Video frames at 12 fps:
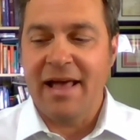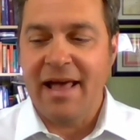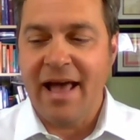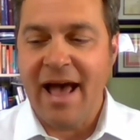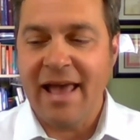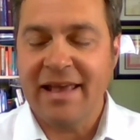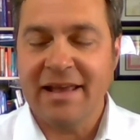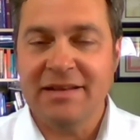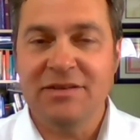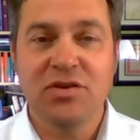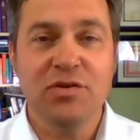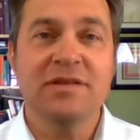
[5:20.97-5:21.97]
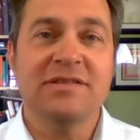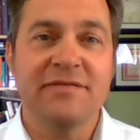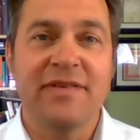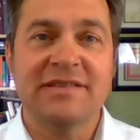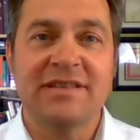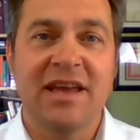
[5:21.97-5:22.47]
I can do this
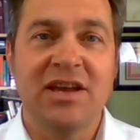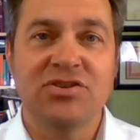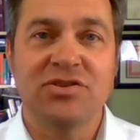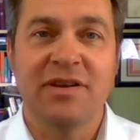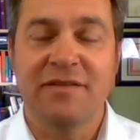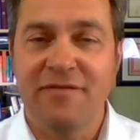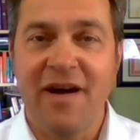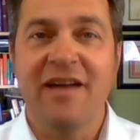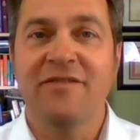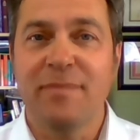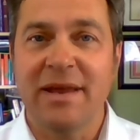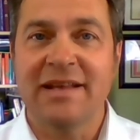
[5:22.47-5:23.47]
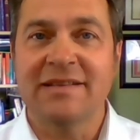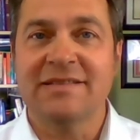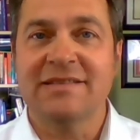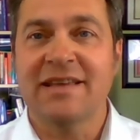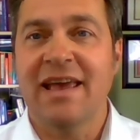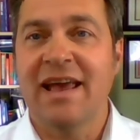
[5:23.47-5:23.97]
investigation in 5
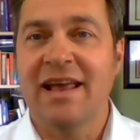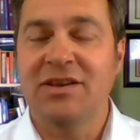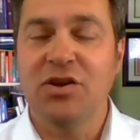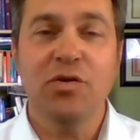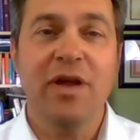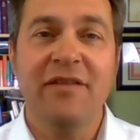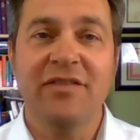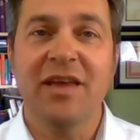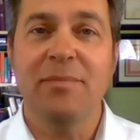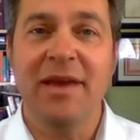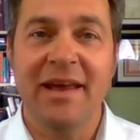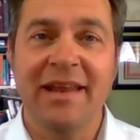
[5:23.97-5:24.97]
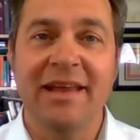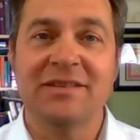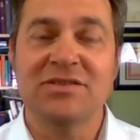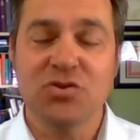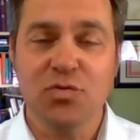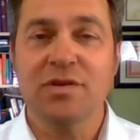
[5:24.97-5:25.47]
minutes and you don't have to give me any
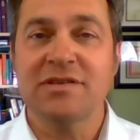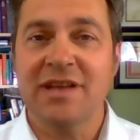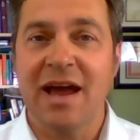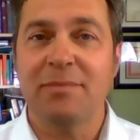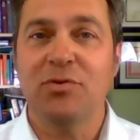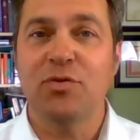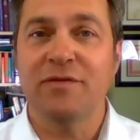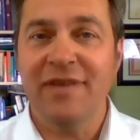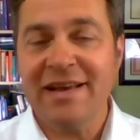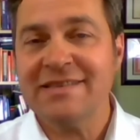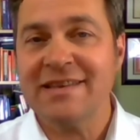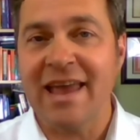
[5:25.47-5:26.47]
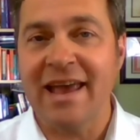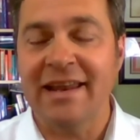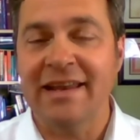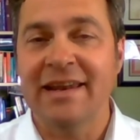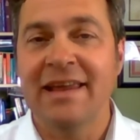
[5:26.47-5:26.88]
steward's time to investigate it,